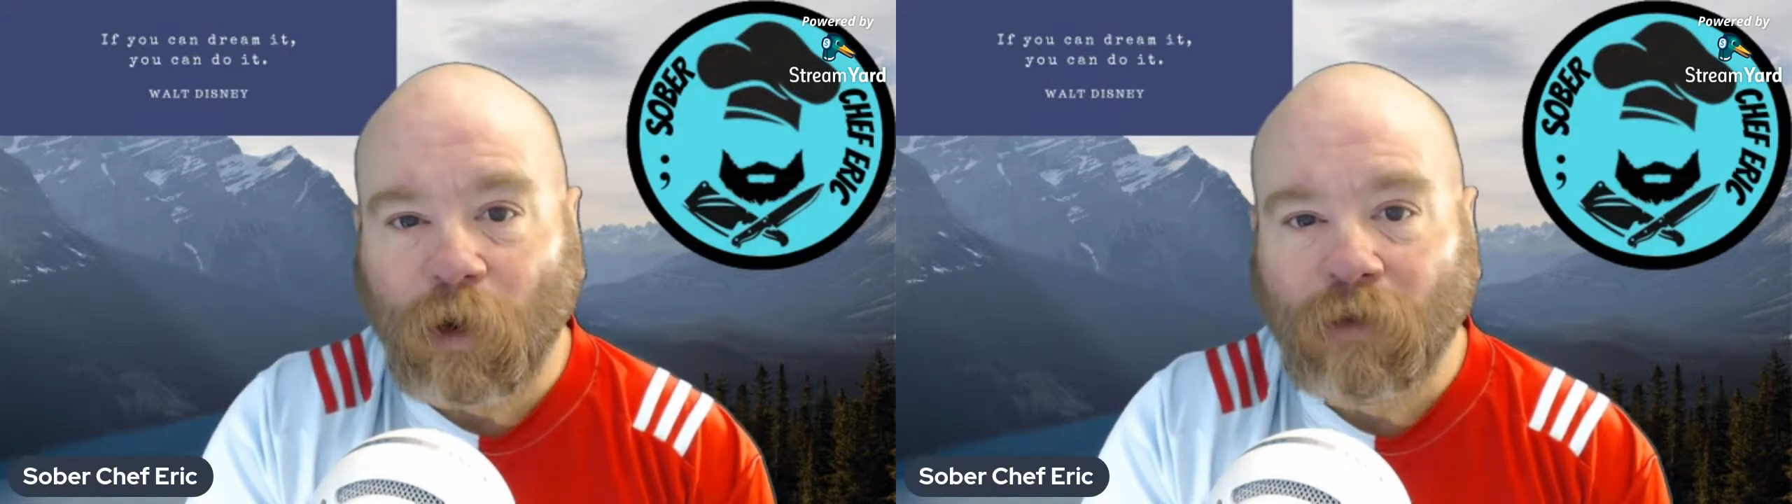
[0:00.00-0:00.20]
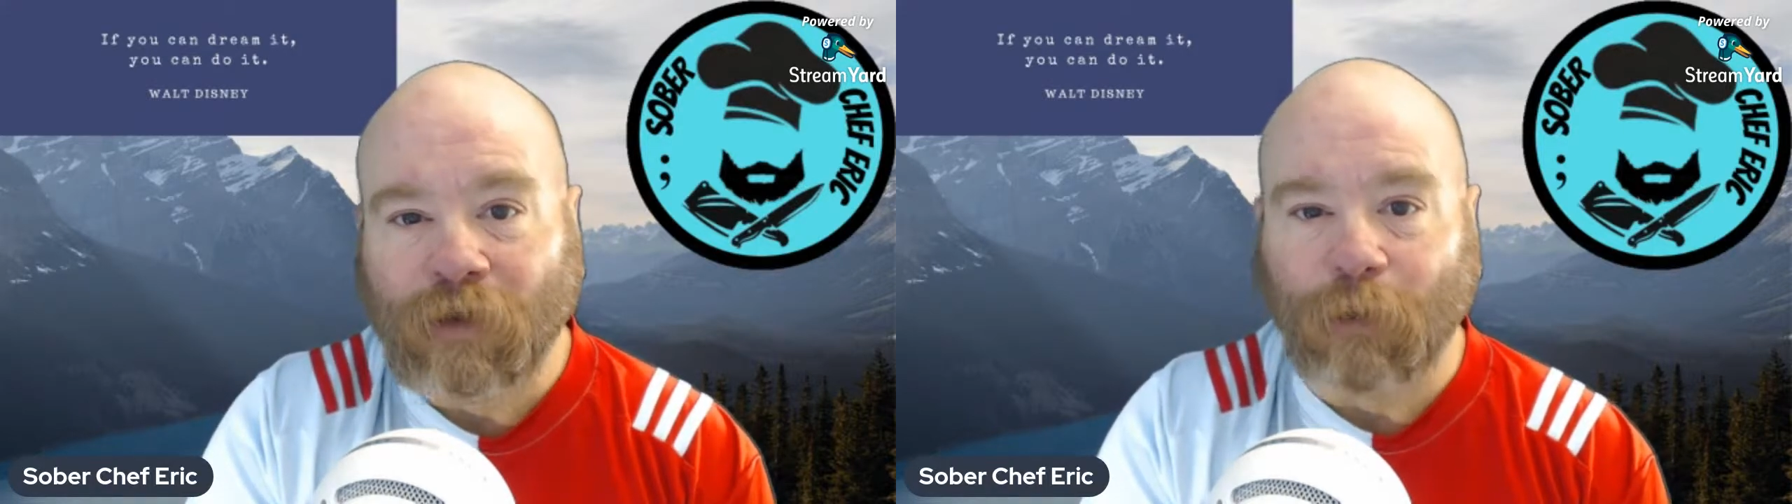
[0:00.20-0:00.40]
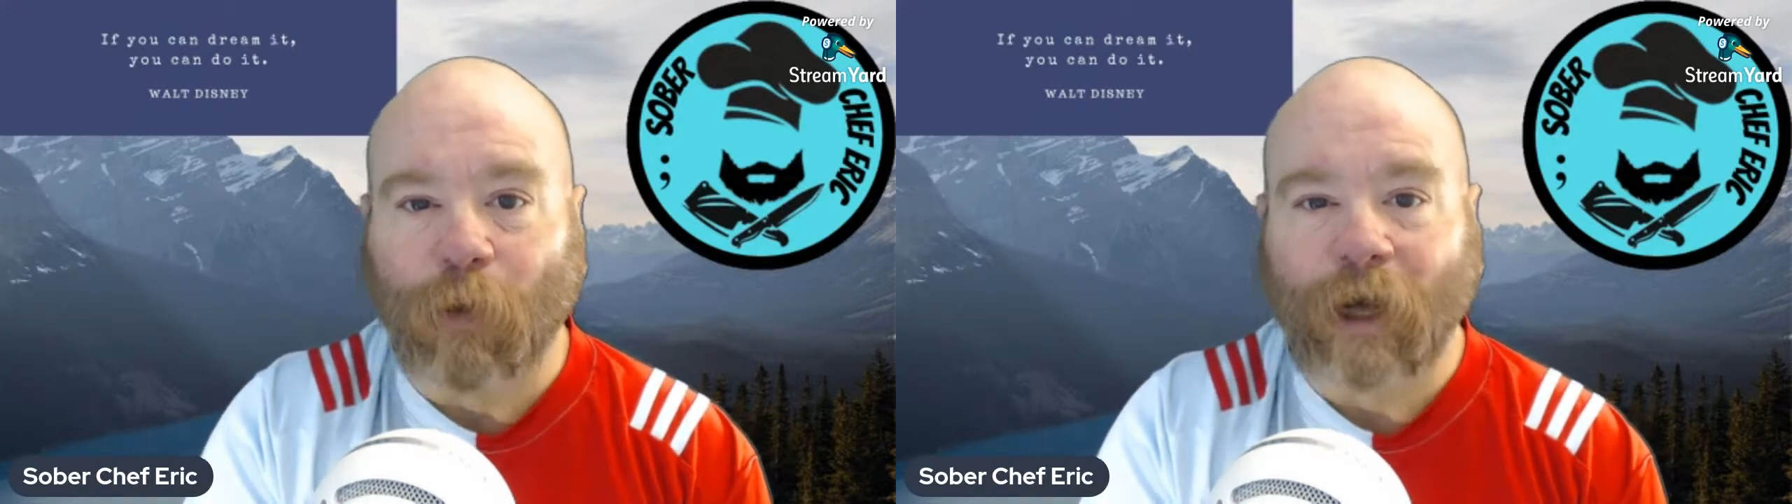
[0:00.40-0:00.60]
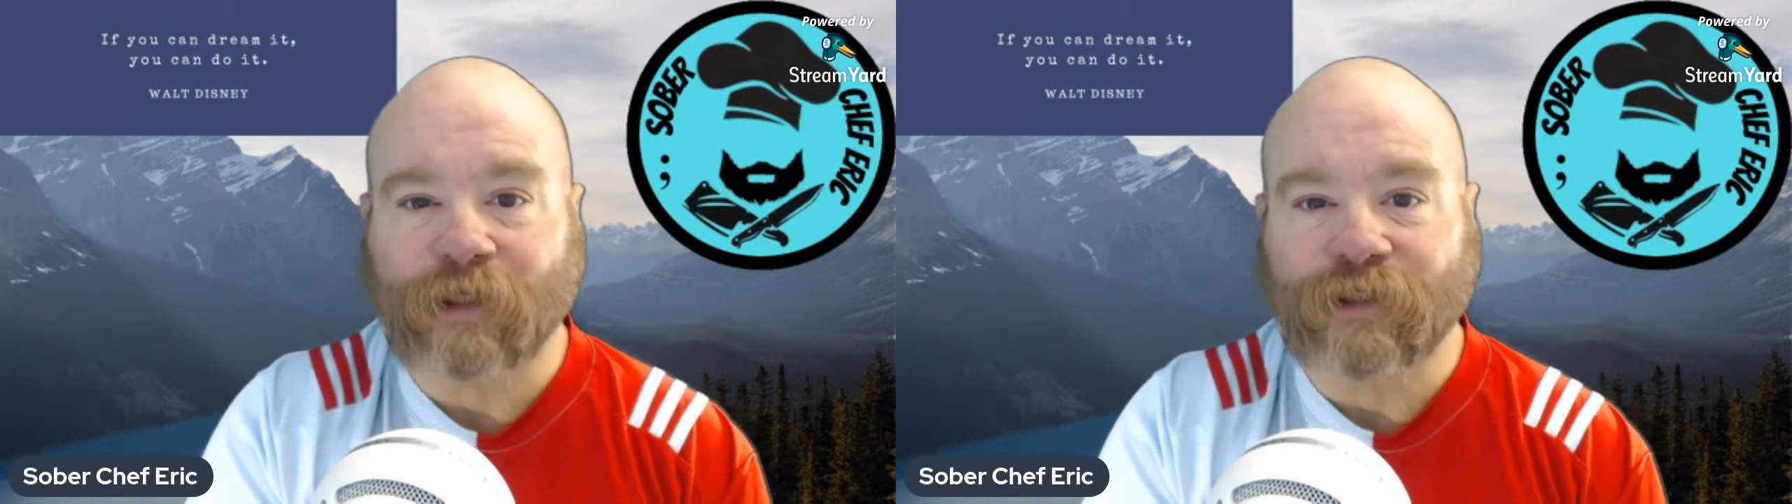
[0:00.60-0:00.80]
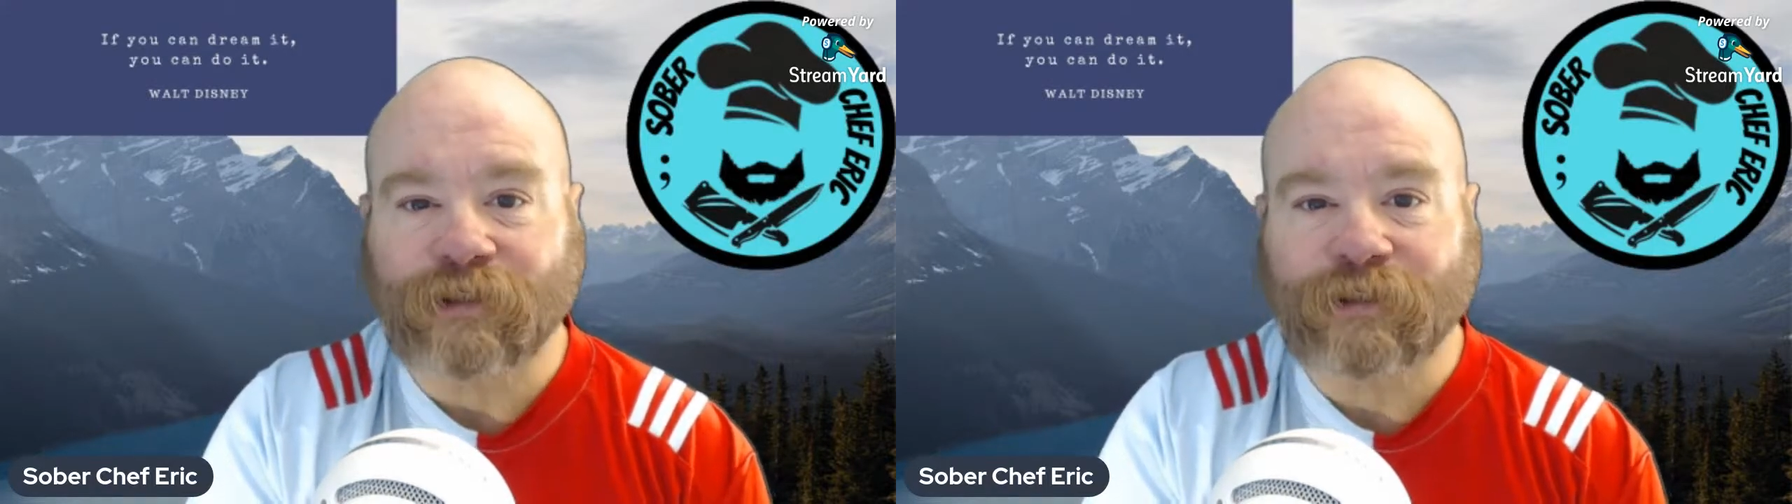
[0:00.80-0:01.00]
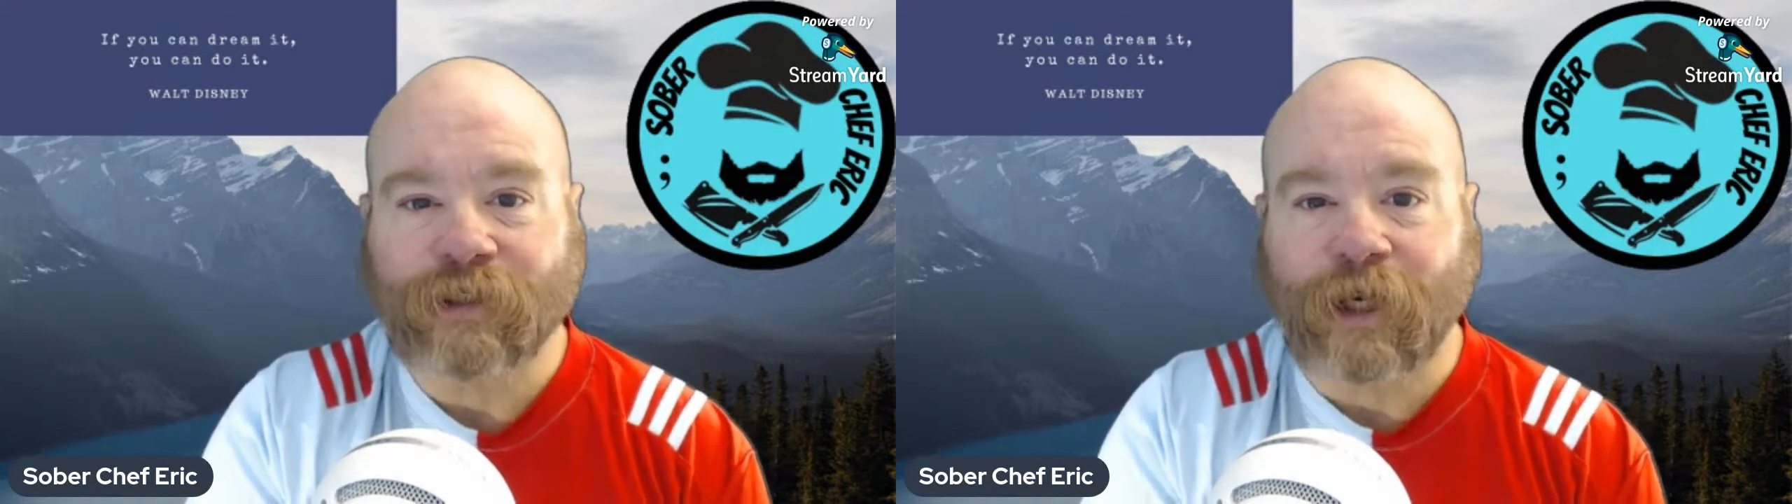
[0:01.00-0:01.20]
quality watches.